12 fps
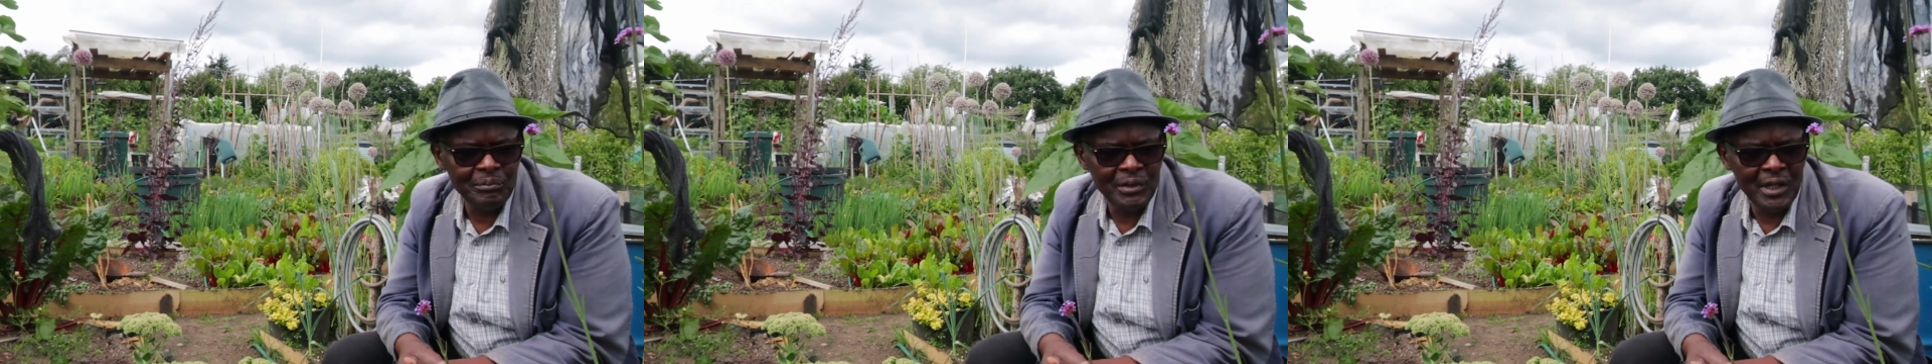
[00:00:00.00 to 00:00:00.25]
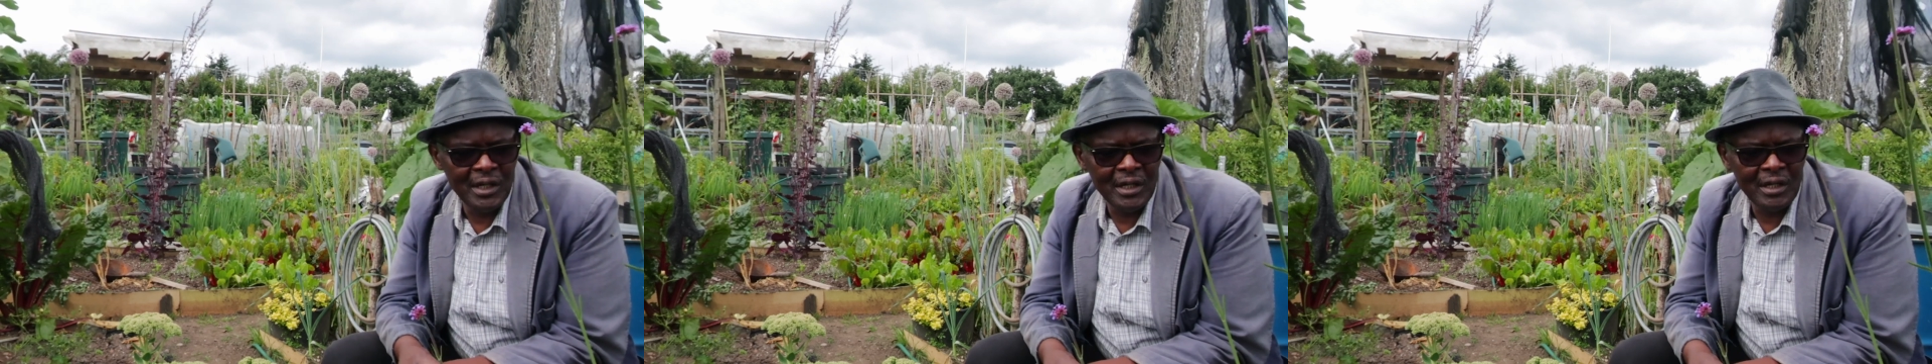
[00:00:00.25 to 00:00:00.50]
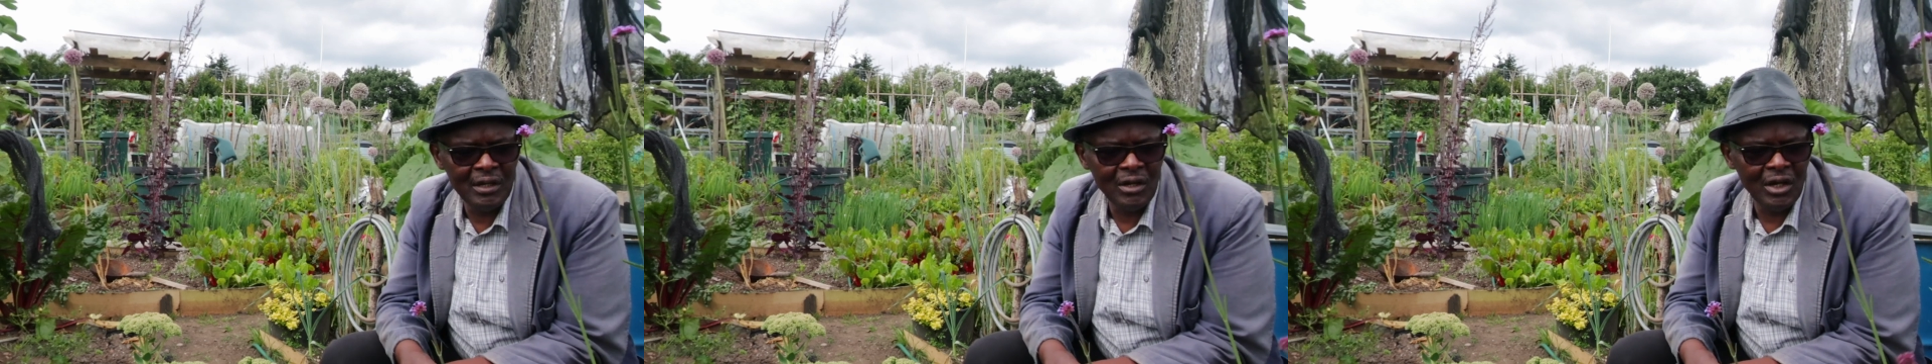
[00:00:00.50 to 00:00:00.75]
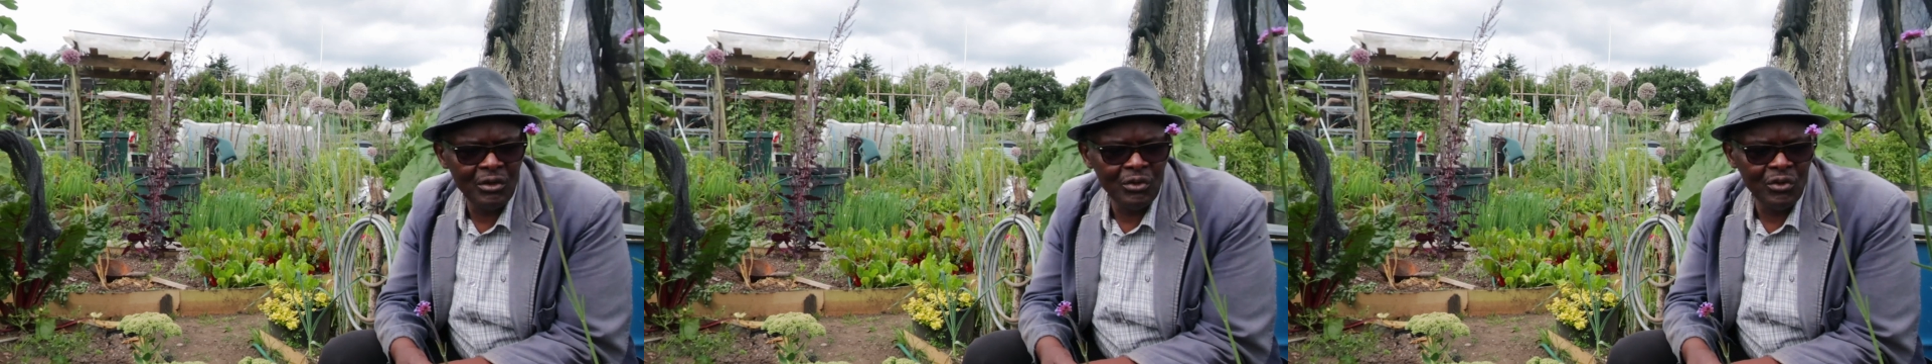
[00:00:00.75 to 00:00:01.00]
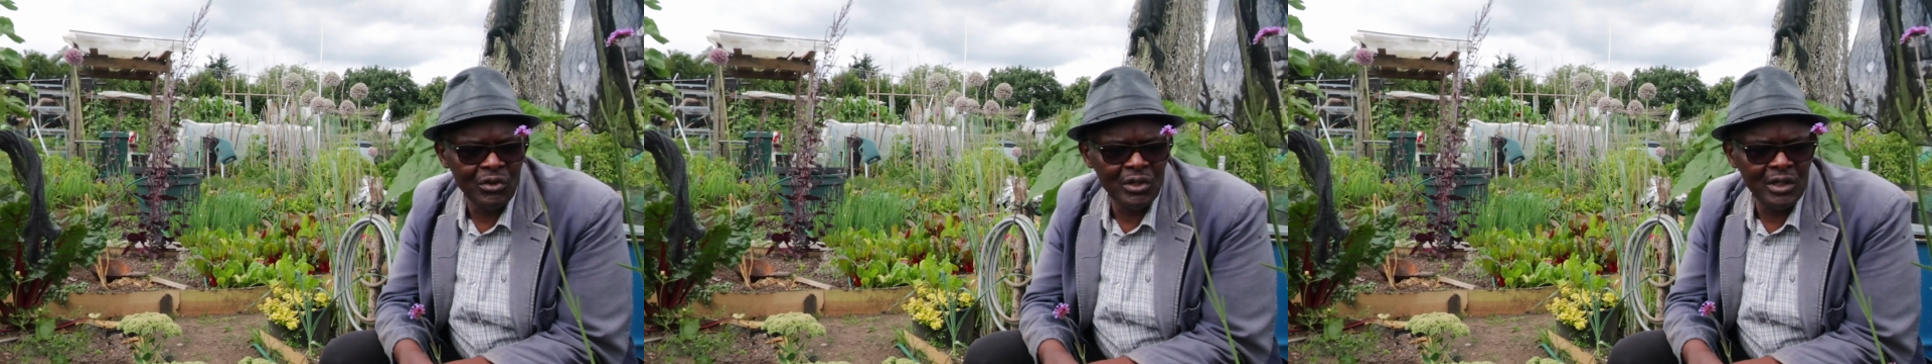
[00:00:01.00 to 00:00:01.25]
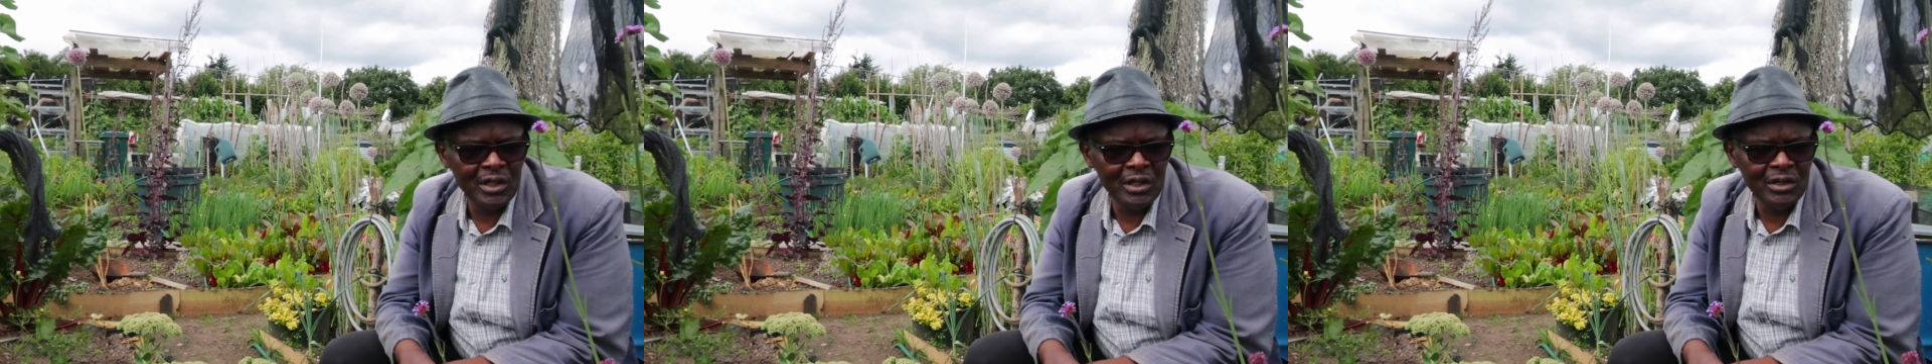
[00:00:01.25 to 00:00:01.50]
been our
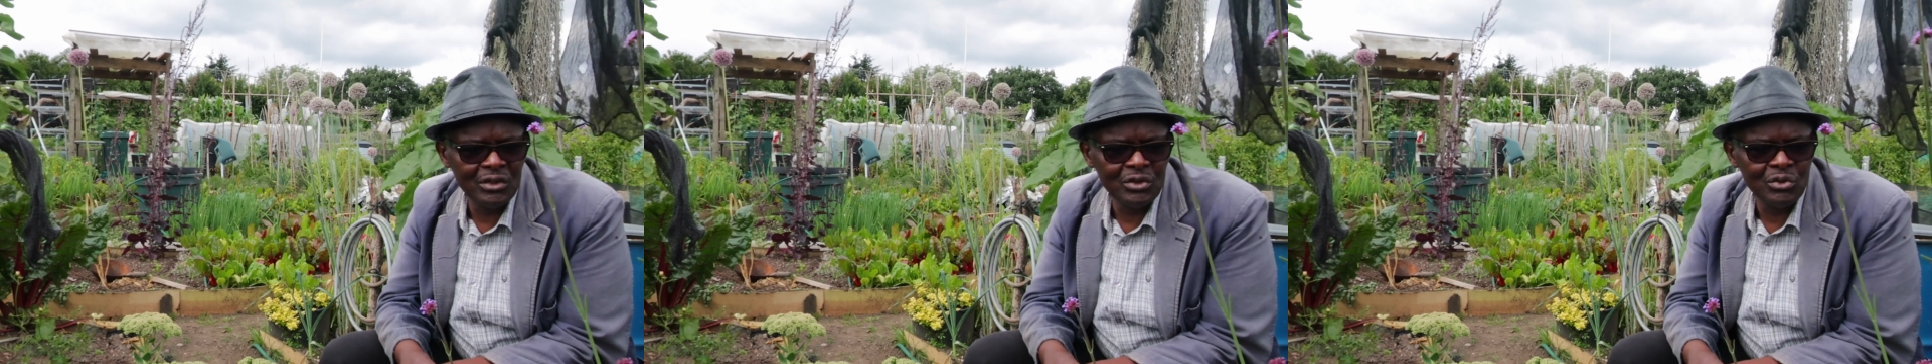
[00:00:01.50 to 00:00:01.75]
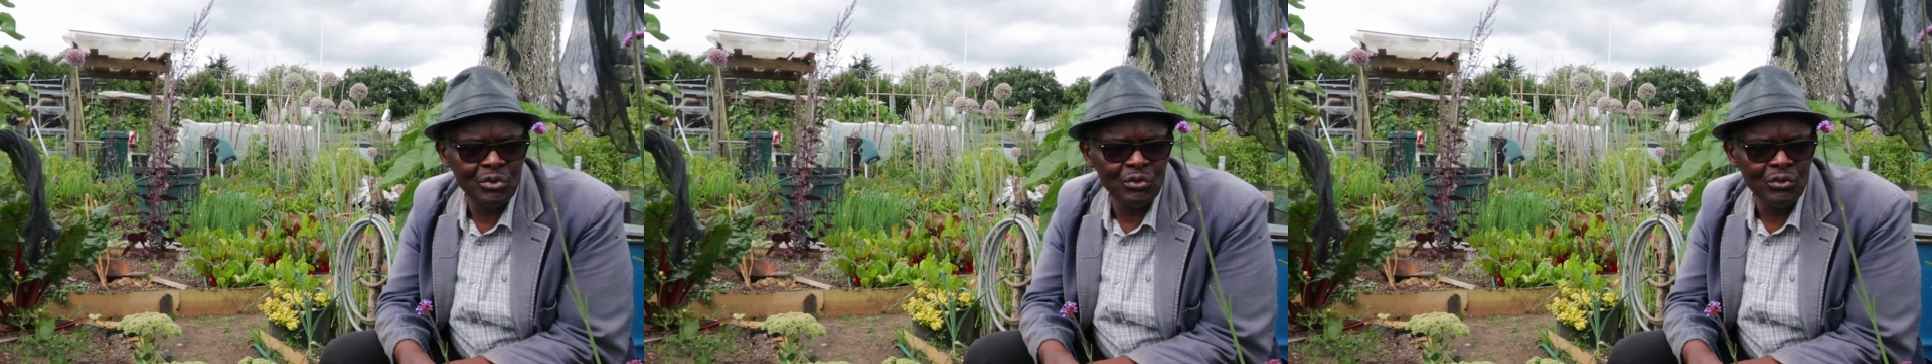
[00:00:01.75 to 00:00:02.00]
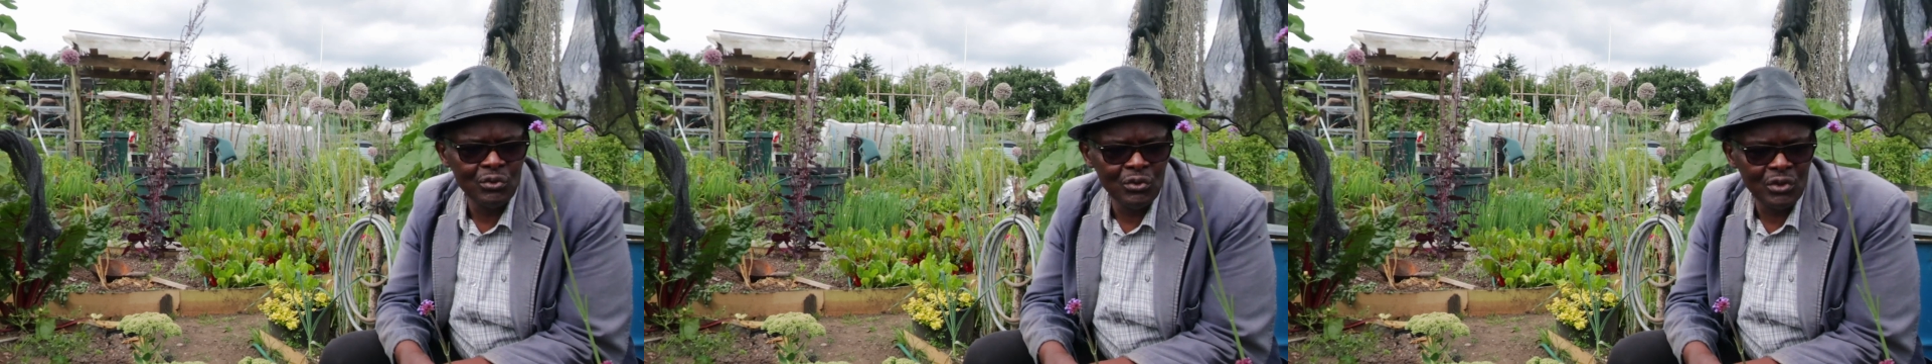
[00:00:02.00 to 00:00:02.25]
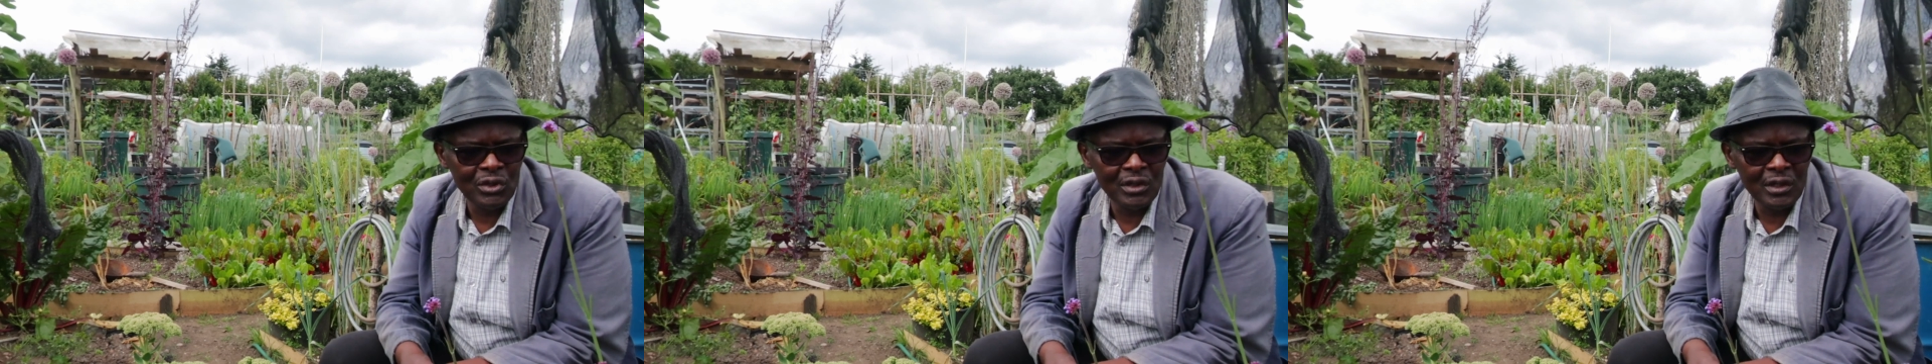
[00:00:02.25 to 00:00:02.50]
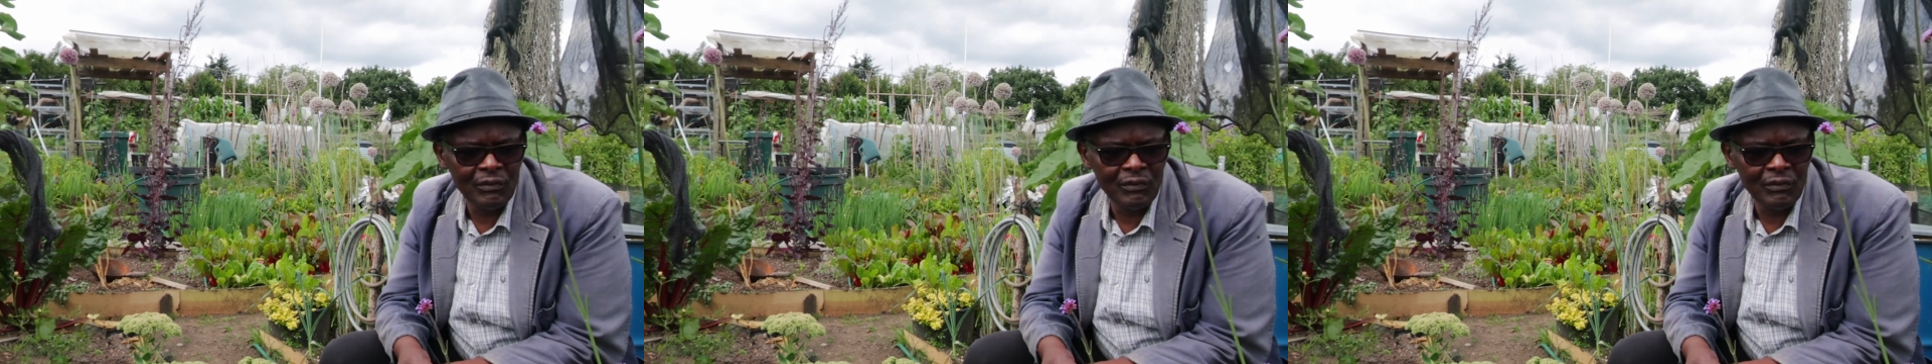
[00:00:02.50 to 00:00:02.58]
only tool,